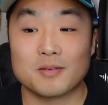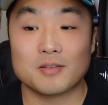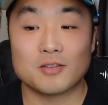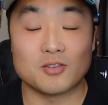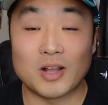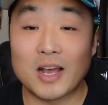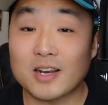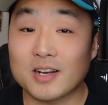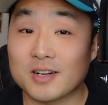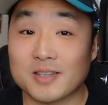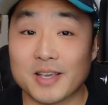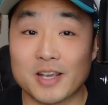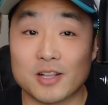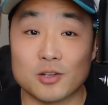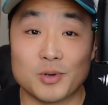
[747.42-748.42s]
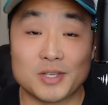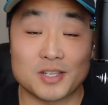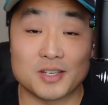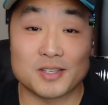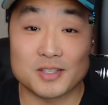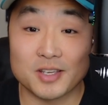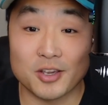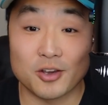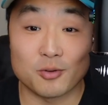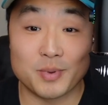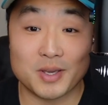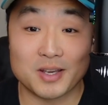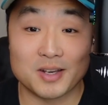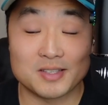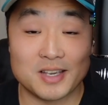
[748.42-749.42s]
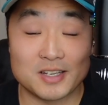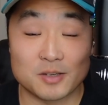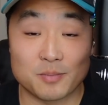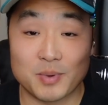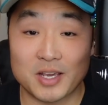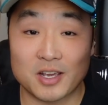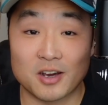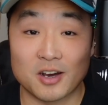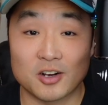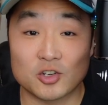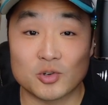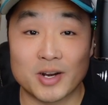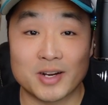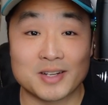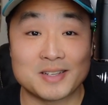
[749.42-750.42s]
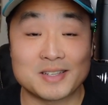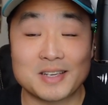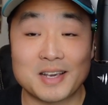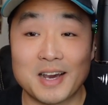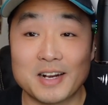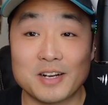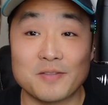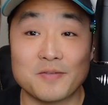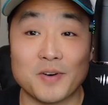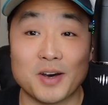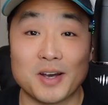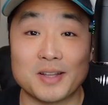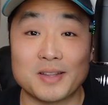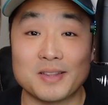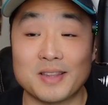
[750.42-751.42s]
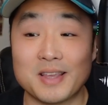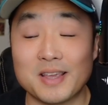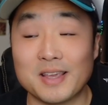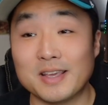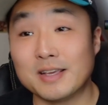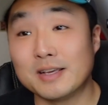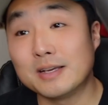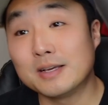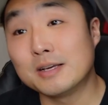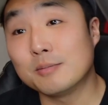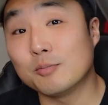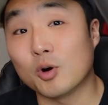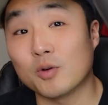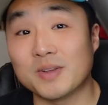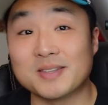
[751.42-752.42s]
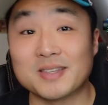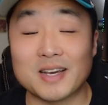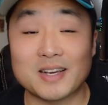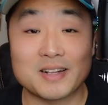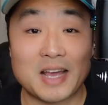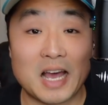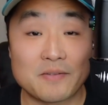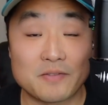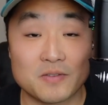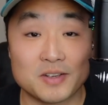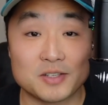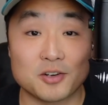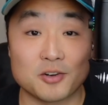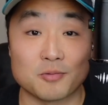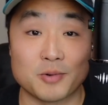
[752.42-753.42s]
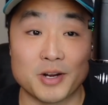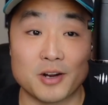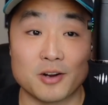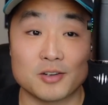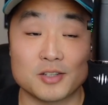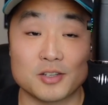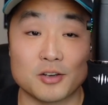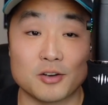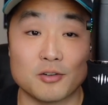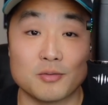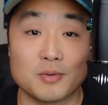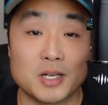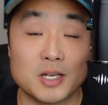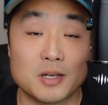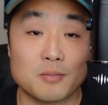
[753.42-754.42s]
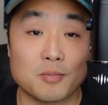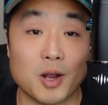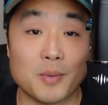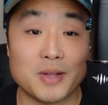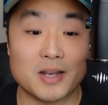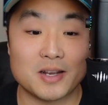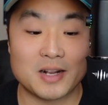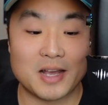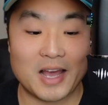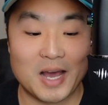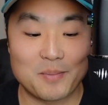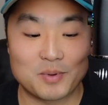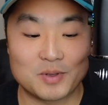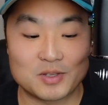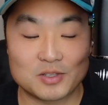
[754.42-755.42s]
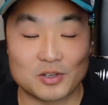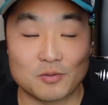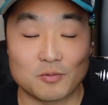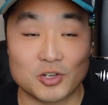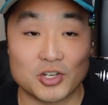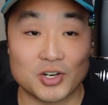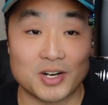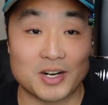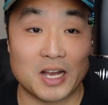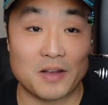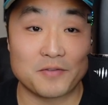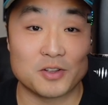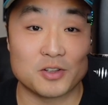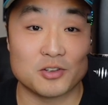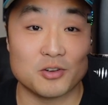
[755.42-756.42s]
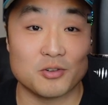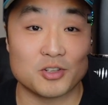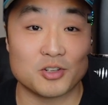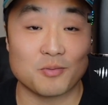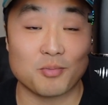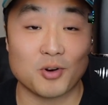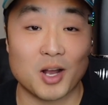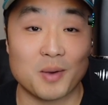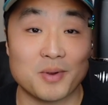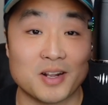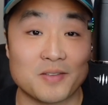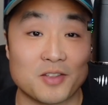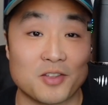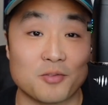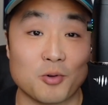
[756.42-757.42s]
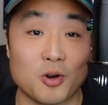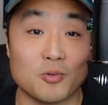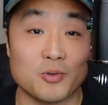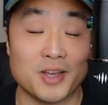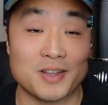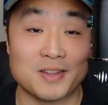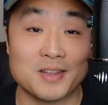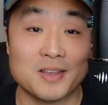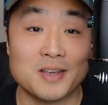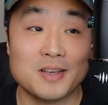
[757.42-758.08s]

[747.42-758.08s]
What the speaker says: They're not going to take Luis Castillo because he has a big contract and he's kind of on more of the second half of his career. So probably not going to happen. So what you're going to have to do is you're probably going to have to throw in